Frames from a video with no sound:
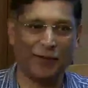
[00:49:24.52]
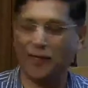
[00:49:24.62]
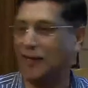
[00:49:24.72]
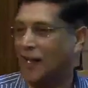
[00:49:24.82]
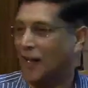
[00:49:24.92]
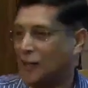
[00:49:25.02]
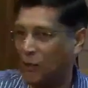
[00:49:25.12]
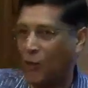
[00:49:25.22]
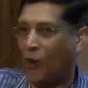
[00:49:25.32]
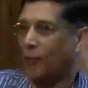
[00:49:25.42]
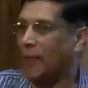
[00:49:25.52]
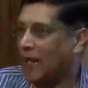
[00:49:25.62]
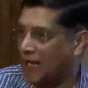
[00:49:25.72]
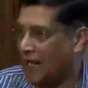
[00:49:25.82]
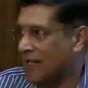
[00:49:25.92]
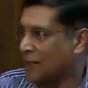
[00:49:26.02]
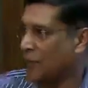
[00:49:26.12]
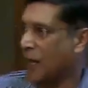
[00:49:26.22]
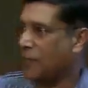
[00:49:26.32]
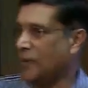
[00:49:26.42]
even to the so-called middle class
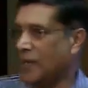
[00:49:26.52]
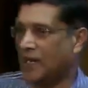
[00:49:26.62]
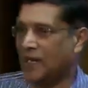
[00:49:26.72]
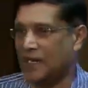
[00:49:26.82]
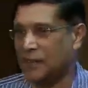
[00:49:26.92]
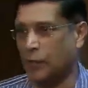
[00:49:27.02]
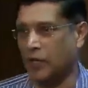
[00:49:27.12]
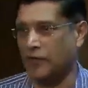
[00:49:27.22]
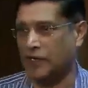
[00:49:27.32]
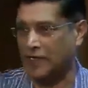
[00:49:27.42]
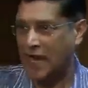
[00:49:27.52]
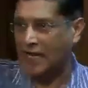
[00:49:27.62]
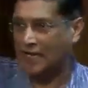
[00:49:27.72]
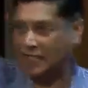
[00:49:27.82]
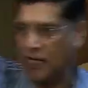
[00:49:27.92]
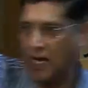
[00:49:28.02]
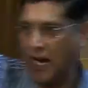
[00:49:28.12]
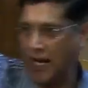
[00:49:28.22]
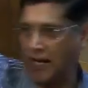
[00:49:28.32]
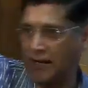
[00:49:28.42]
or upper middle class or whatever it is. Yes,
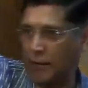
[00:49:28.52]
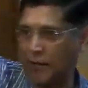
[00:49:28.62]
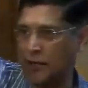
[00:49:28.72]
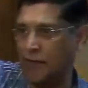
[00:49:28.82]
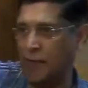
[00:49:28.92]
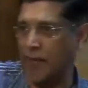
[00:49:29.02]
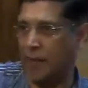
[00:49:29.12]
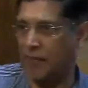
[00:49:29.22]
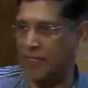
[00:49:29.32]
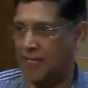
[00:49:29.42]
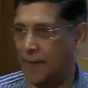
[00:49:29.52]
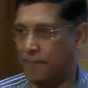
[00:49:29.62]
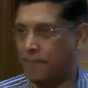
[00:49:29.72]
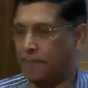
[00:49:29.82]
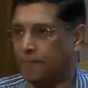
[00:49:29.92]
uh, a question from there, please, yeah.